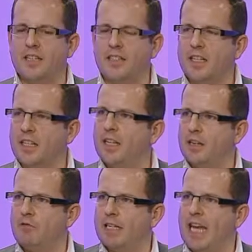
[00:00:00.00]
years, I think
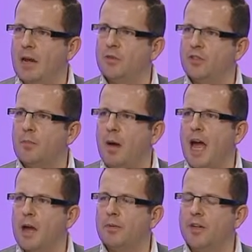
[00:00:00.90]
it really came onto the
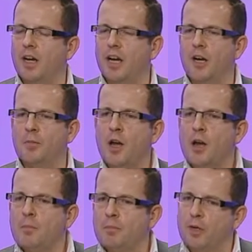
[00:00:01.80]
map.
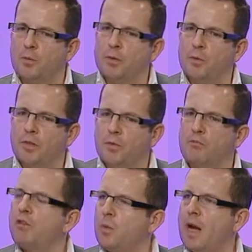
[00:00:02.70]
But if
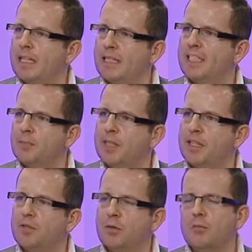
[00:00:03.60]
we rewind a little
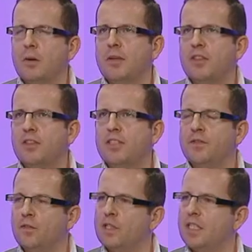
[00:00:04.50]
bit, for maybe
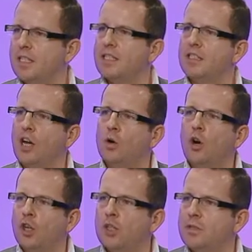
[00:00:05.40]
30, 40 years ago,
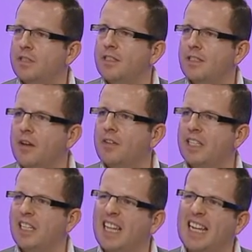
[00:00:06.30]
oil was
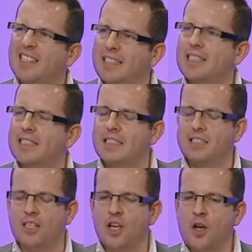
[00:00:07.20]
discovered in the late 60s,
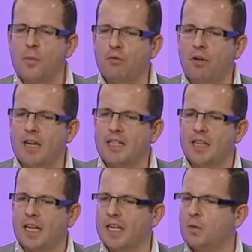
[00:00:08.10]
and prior
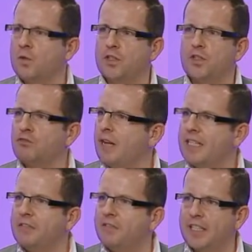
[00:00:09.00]
to that it was a
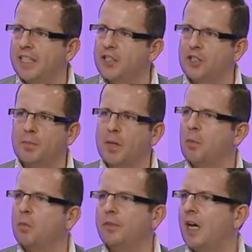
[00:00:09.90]
trading village. You know,
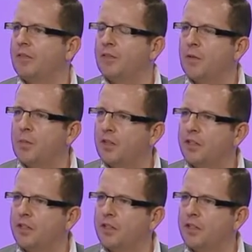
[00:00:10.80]
people were diving for